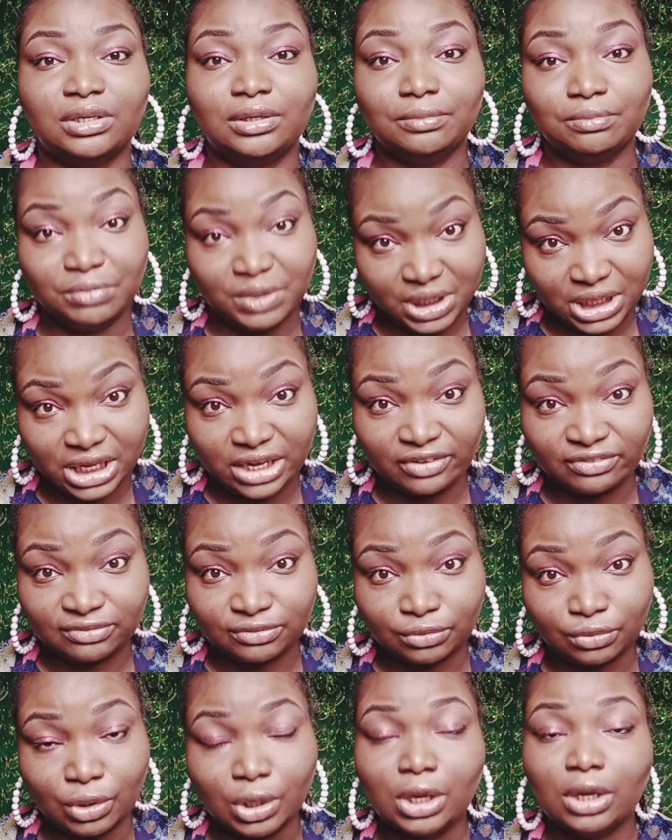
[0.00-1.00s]
Be careful
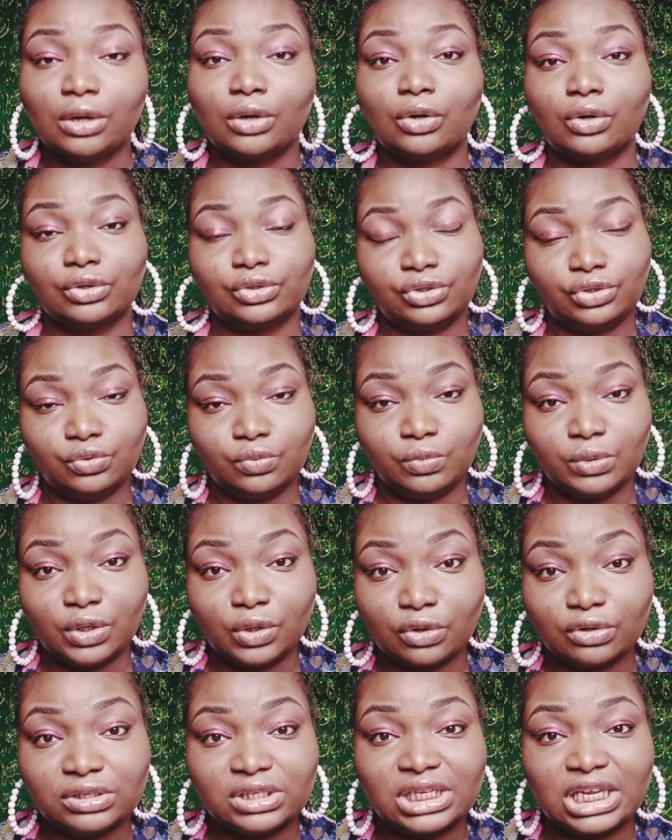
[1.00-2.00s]
because you will
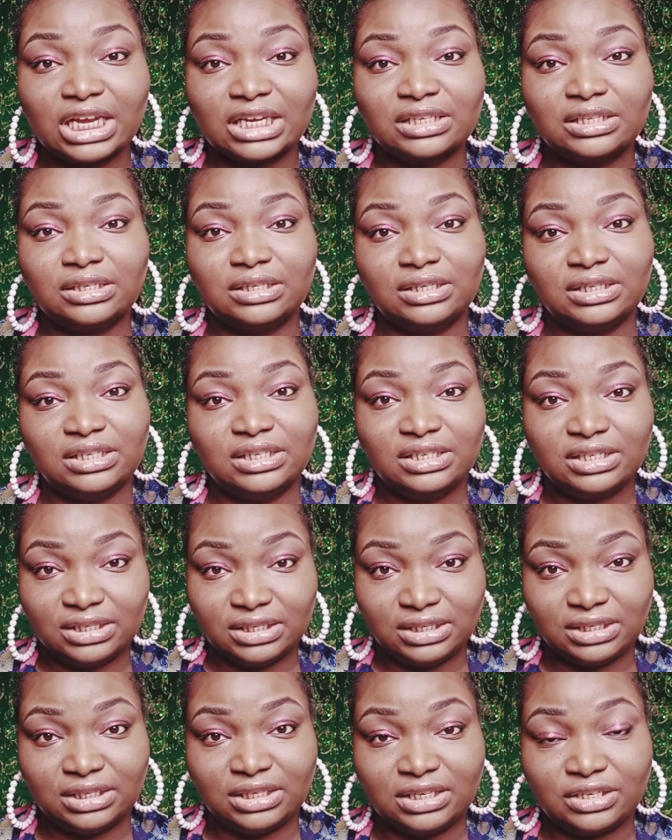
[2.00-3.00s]
contact this
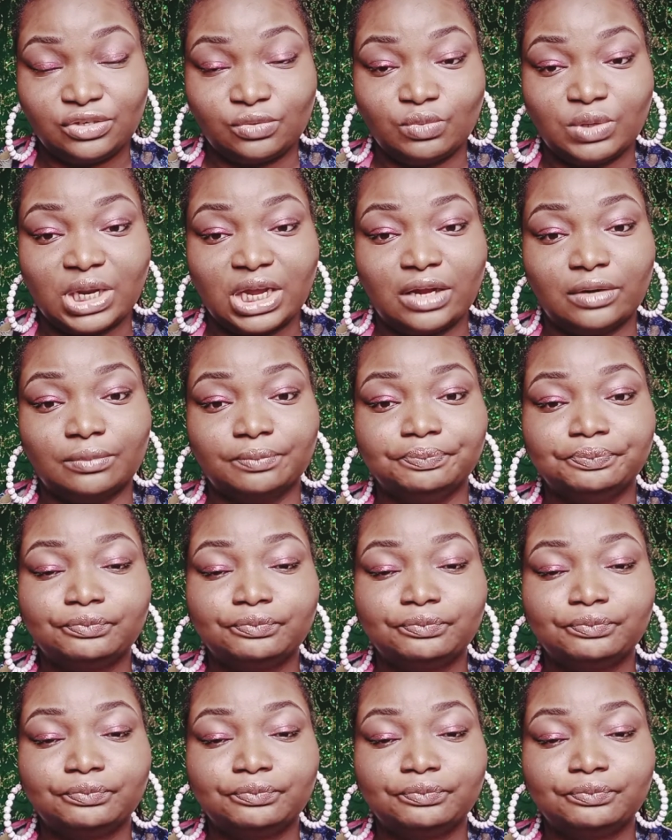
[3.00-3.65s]
disease without